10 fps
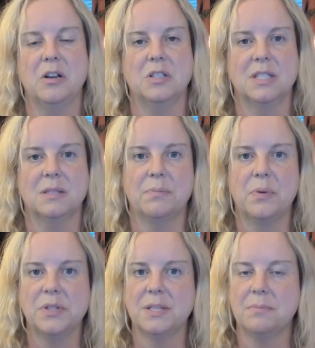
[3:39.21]
just
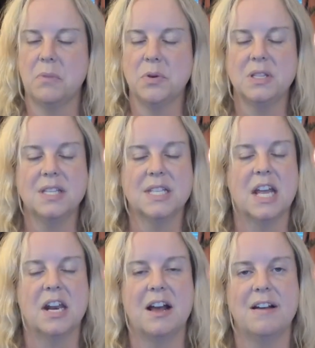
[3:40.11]
pull most of the
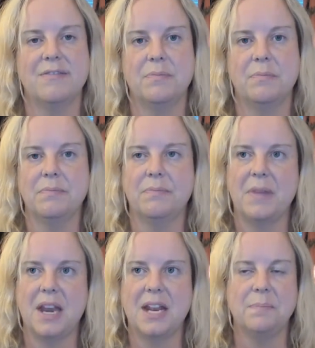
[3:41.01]
skin off,
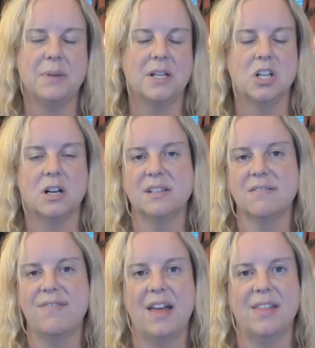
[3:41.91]
any big chunks of
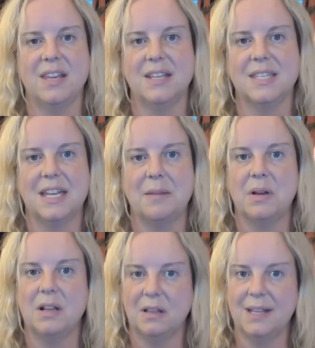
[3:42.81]
fat that you see,
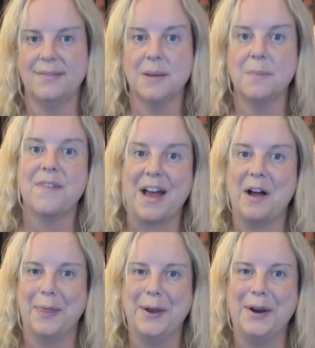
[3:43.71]
but leave some fat
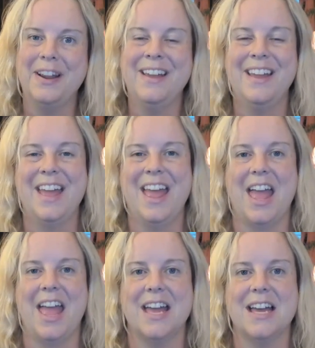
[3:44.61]
on there.
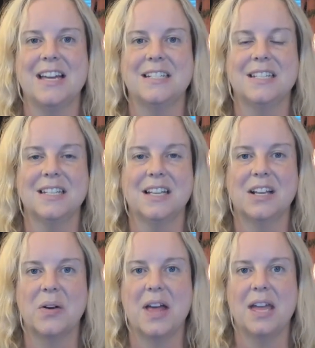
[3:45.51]
And
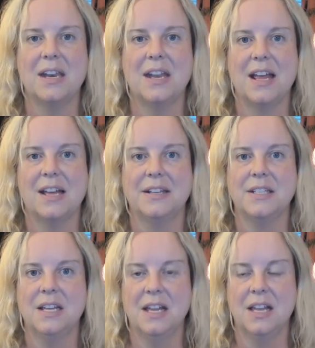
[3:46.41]
go ahead and
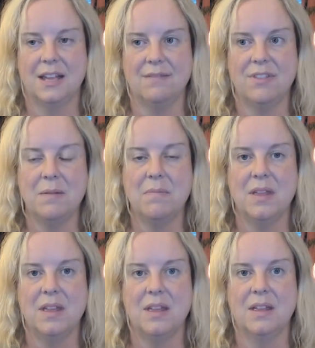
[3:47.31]
give
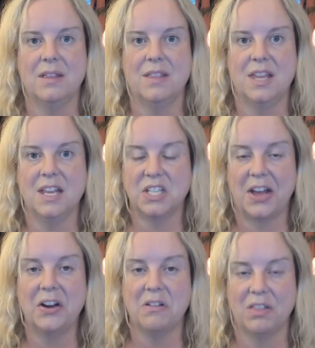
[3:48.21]
them the
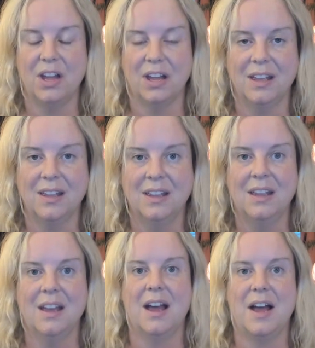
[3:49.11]
entire thing.
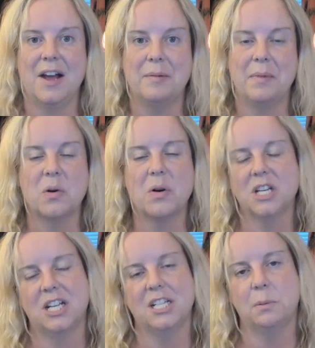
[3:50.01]
A
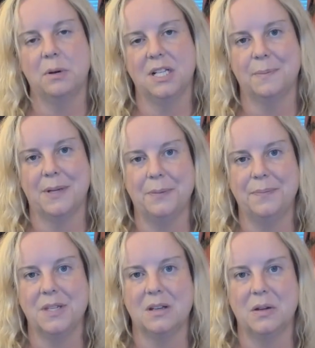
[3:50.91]
Cornish hen's pretty small,
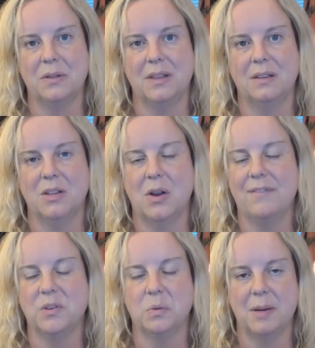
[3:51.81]
so you don't
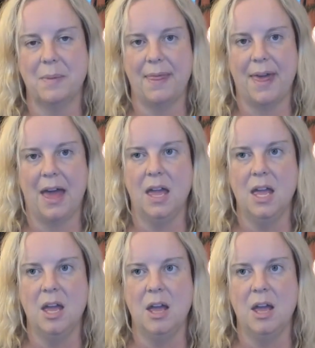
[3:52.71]
have to worry about that.